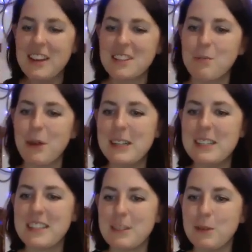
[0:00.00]
So Brandy
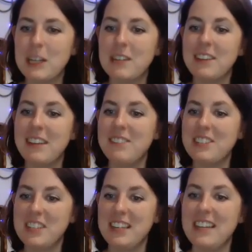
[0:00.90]
says the work of
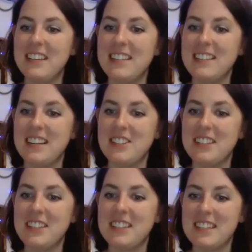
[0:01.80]
envisioning and
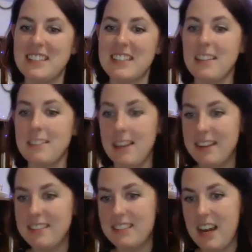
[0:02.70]
intention does a lot.
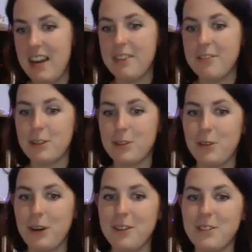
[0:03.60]
Yeah, for
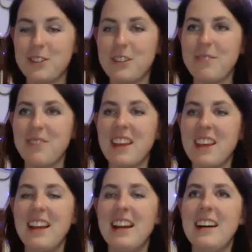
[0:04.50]
sure.
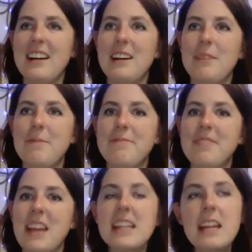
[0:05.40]
And
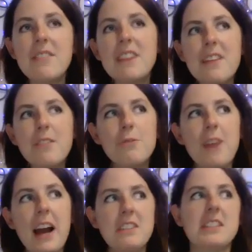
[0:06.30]
then if you
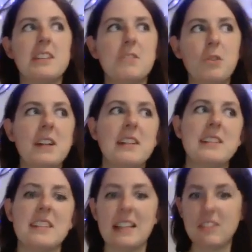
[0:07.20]
find yourself doing all
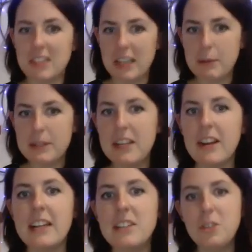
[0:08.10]
these things, you're like, but
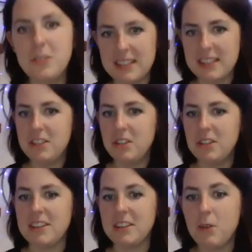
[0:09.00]
Sarah, I do this, I
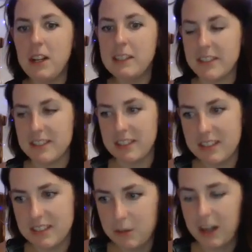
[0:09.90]
do all this, and it
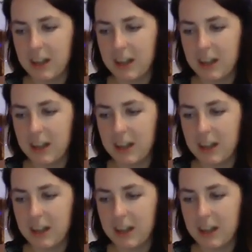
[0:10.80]
doesn't work.